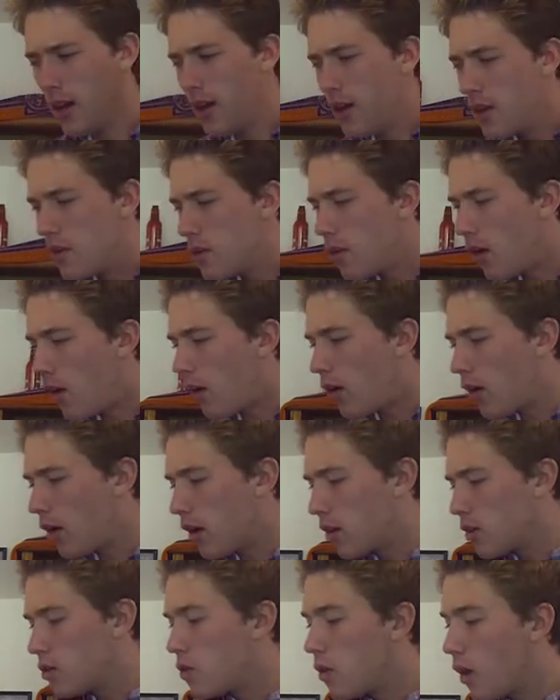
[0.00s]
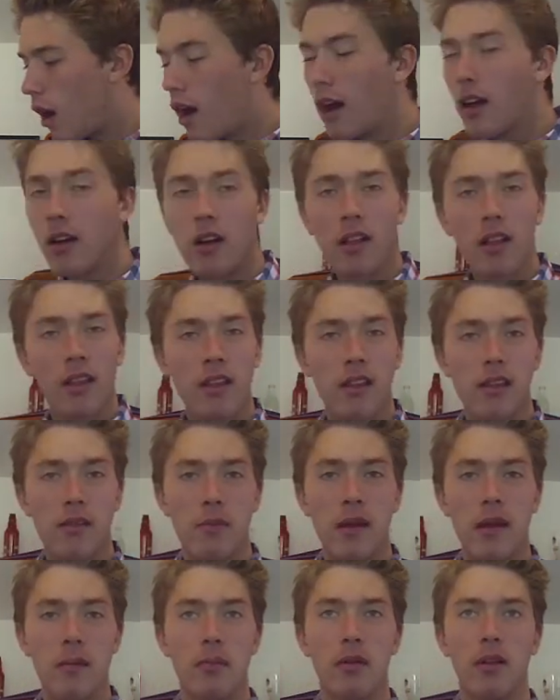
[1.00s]
who are all these
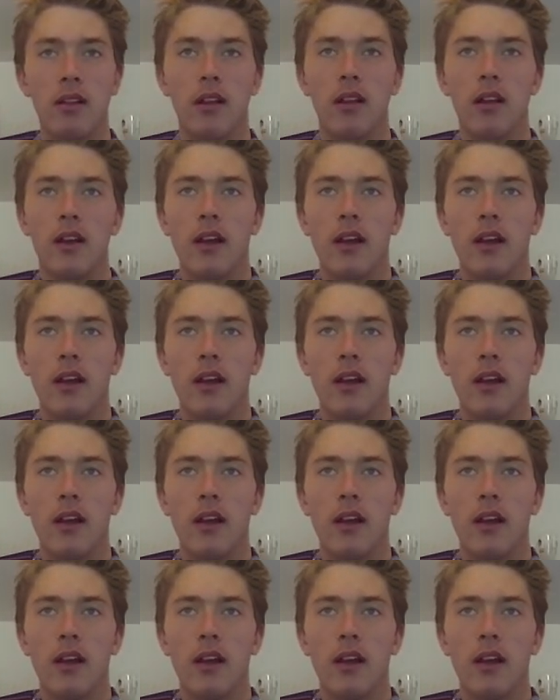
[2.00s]
people,